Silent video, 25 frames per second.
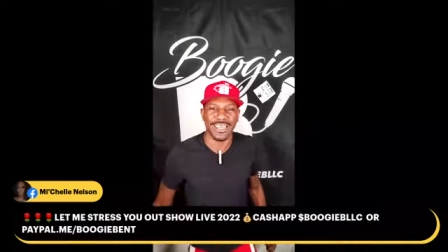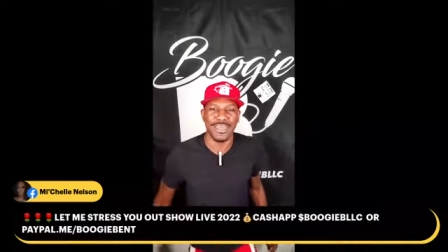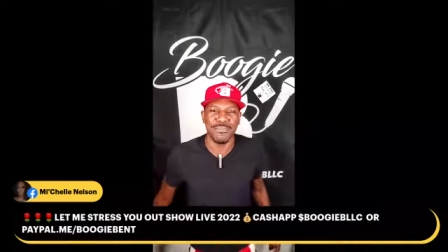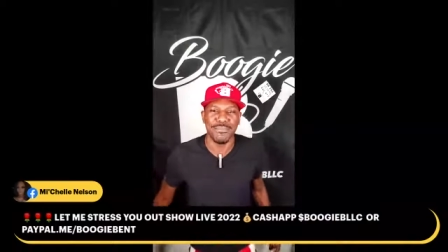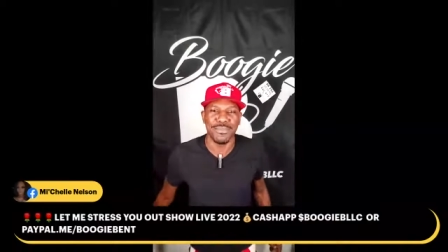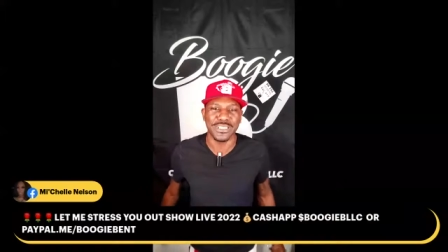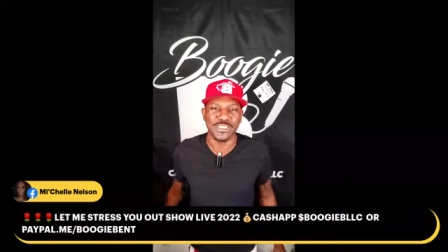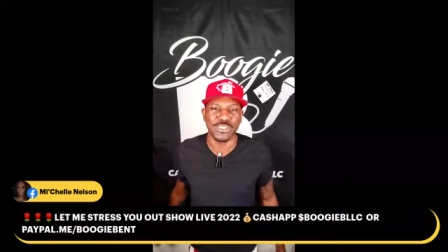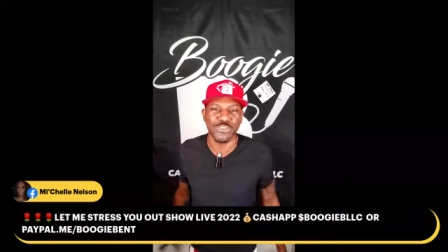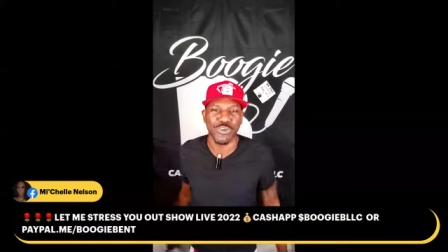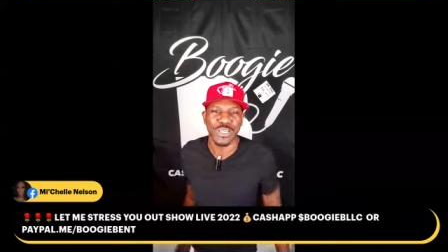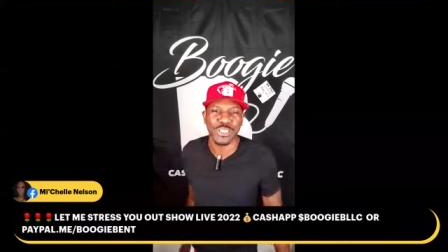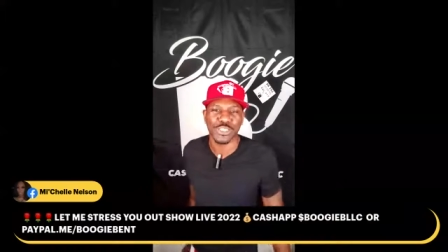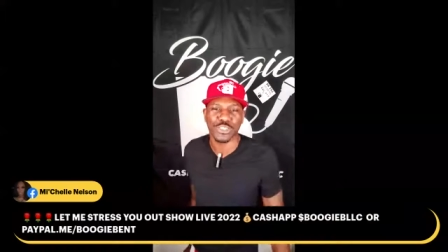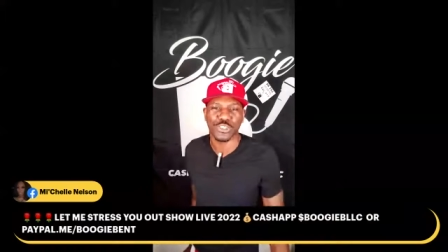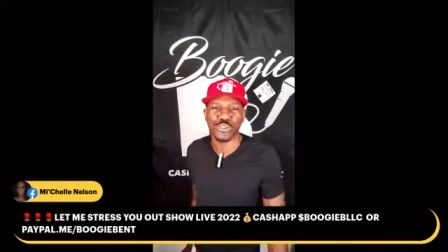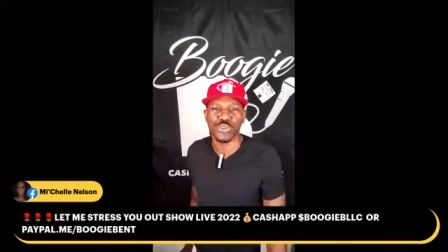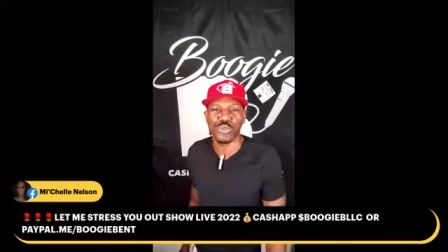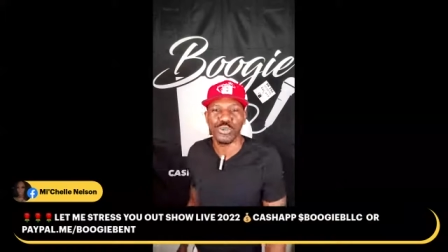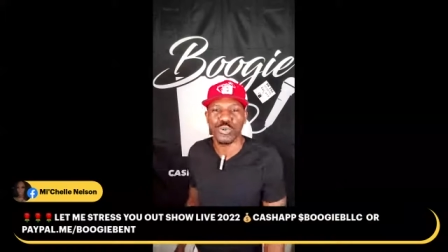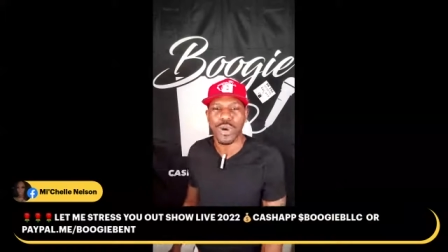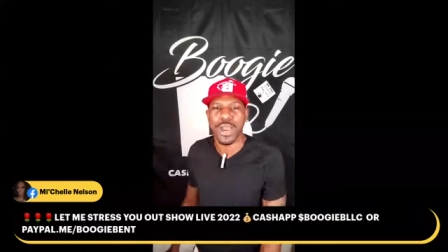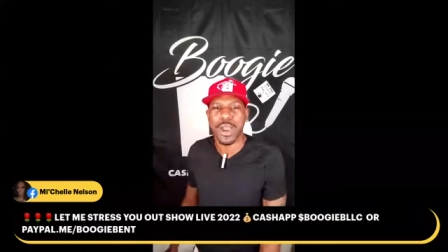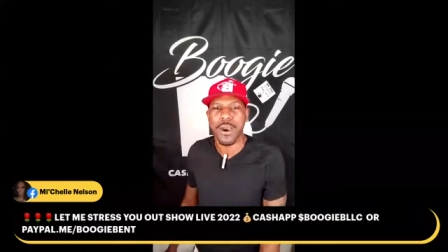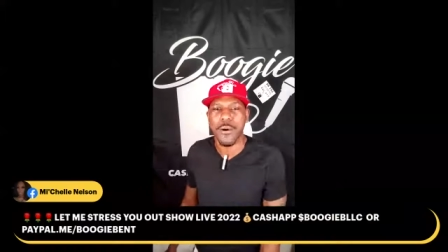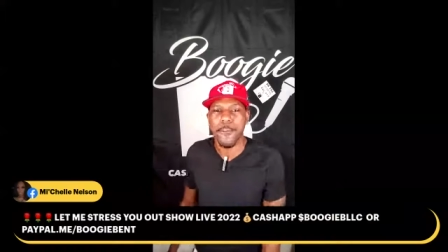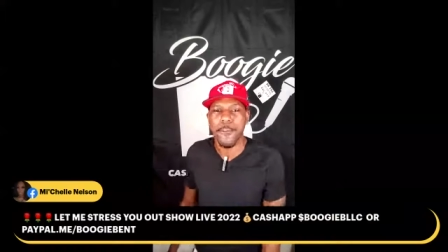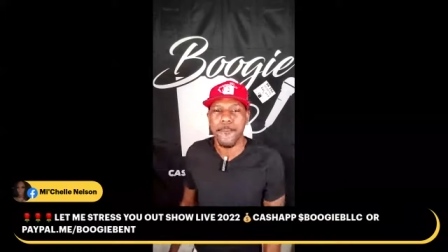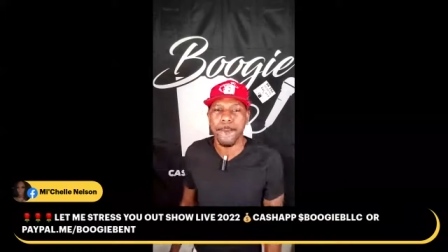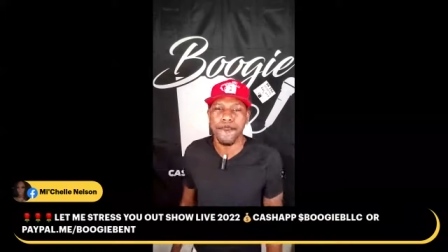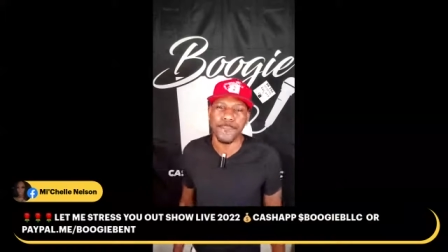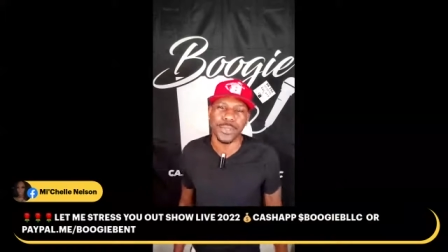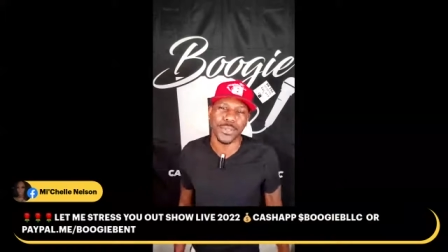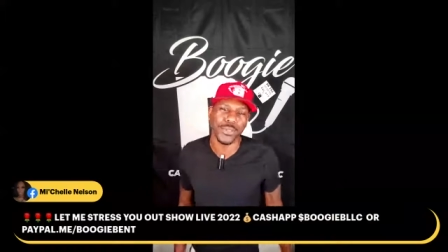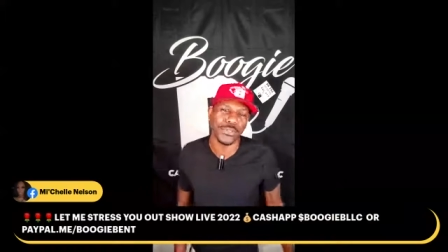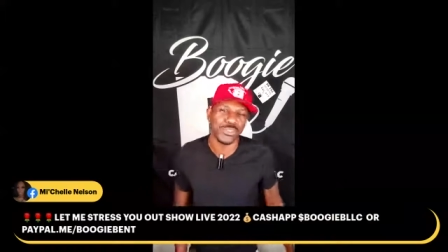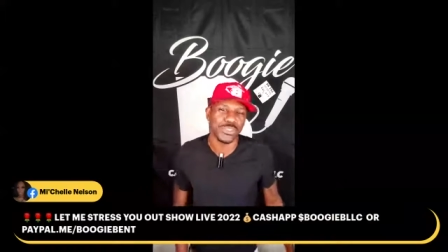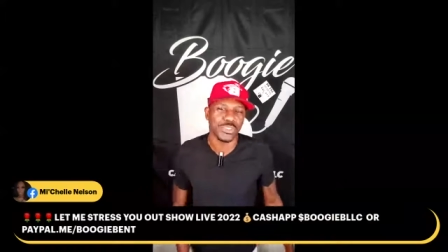Let me stress you out
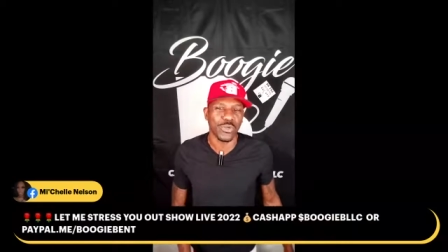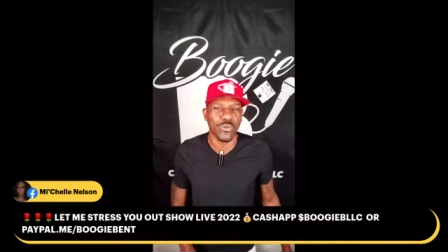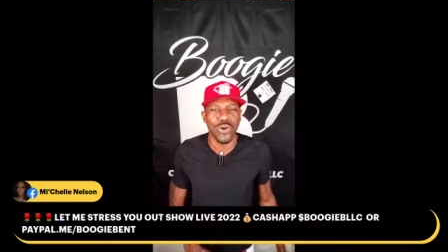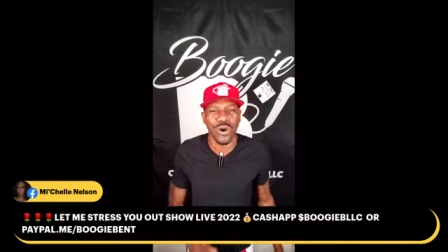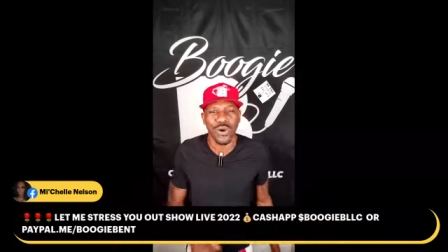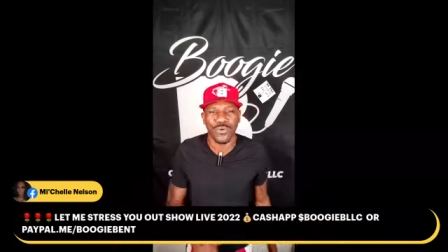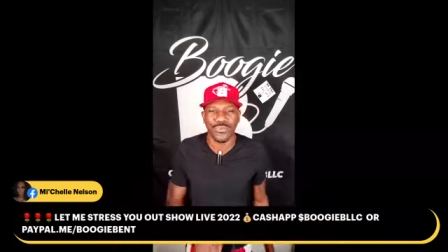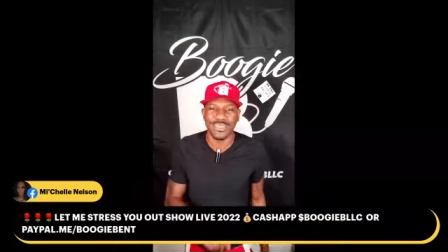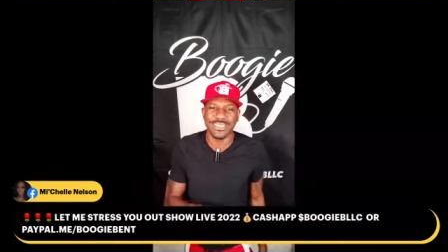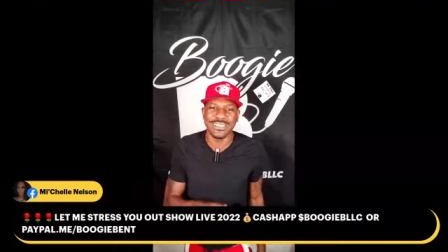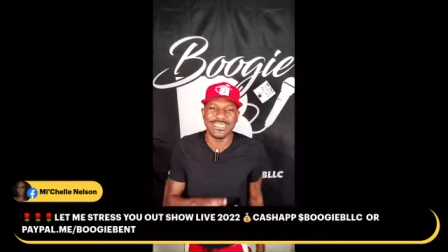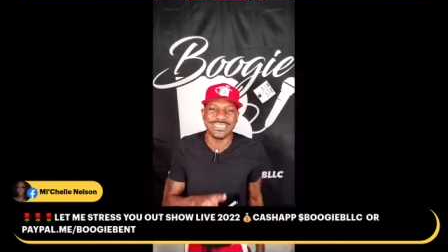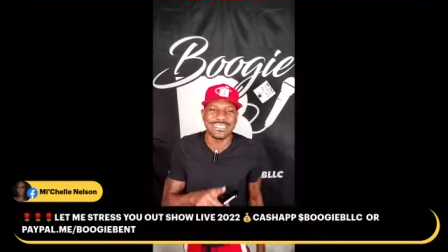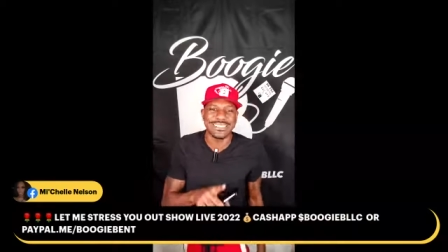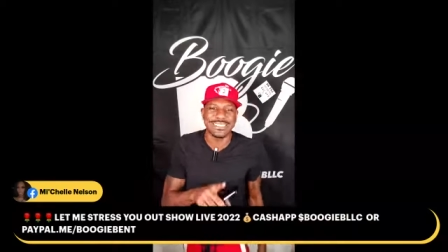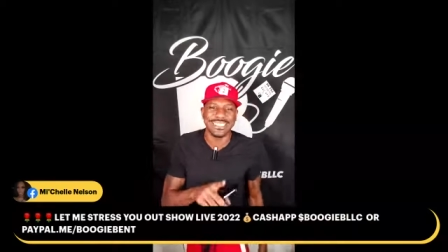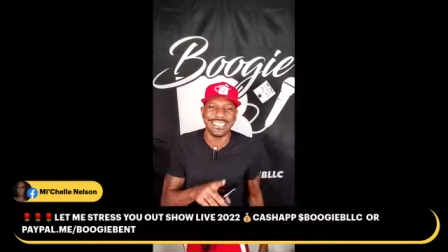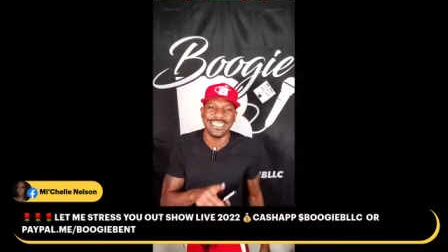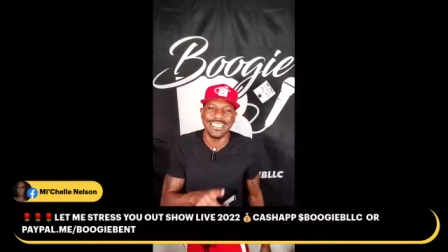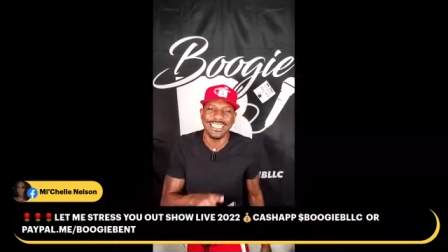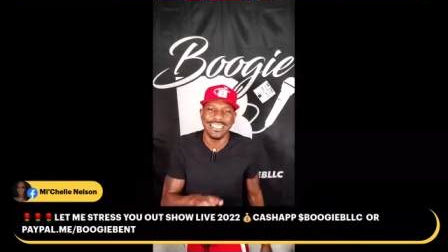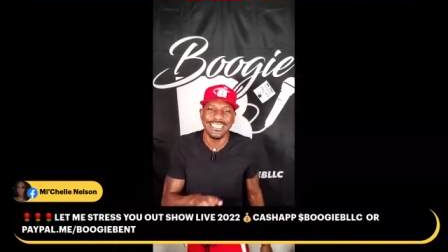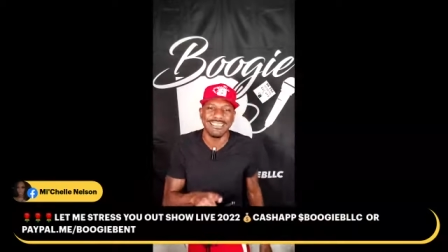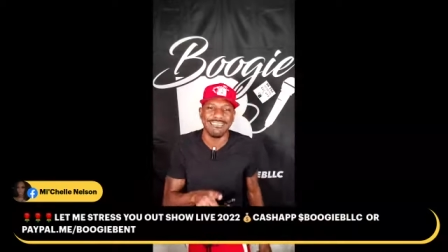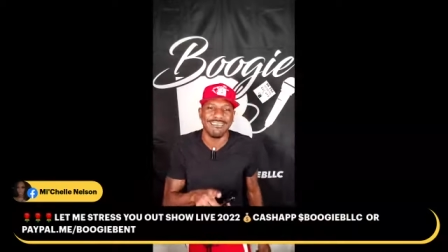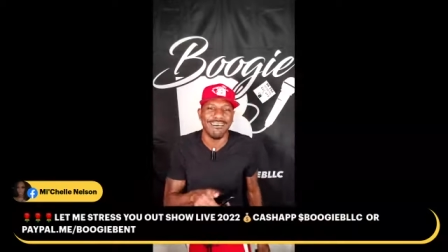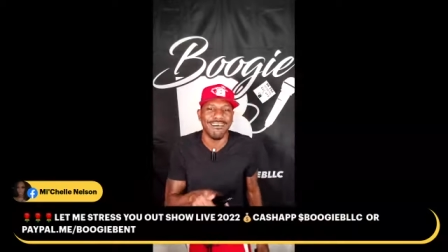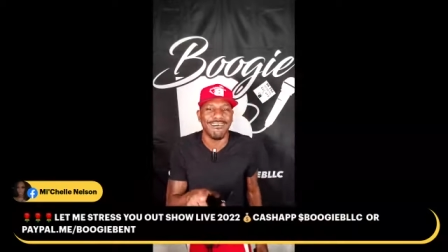post quarantine.